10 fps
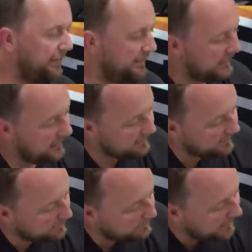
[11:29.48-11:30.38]
thinking
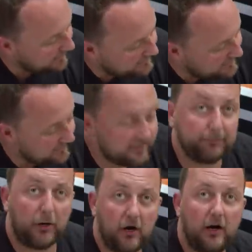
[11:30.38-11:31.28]
that the brake
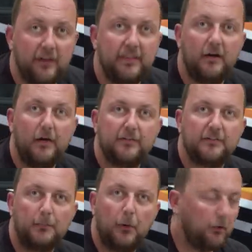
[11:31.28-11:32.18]
disc behind there is
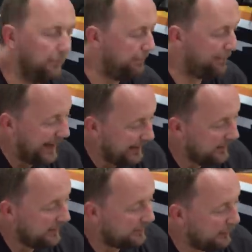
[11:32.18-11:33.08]
small,
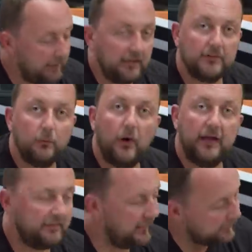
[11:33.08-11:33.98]
but the reason
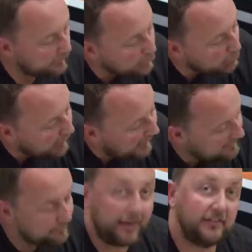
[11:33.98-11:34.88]
why it doesn't look
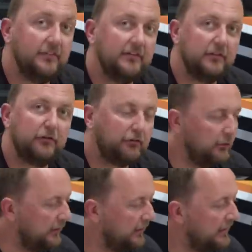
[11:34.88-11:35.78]
as massive as it
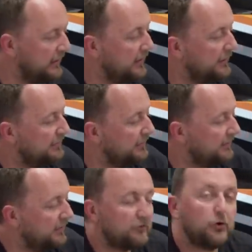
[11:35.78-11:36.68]
should, this
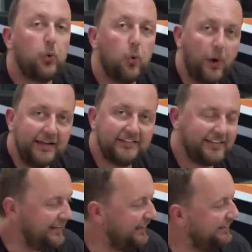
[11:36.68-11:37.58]
is a
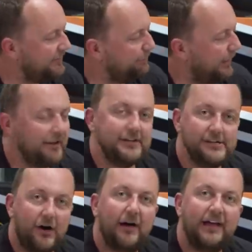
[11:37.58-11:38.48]
20-inch by
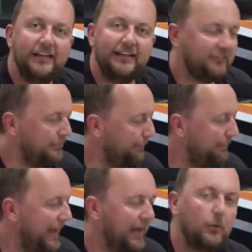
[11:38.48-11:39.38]
9-inch
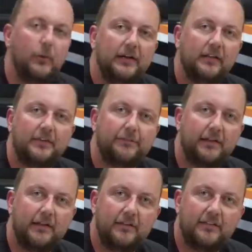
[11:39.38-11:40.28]
mag wheel on the
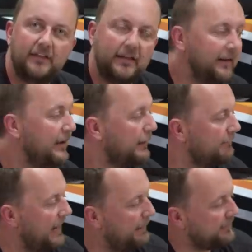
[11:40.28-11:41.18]
front of this thing,
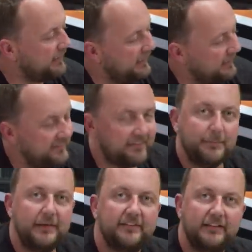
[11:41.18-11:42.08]
wrapped in a
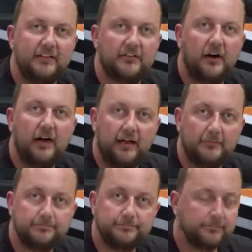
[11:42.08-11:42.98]
semi-slick tire.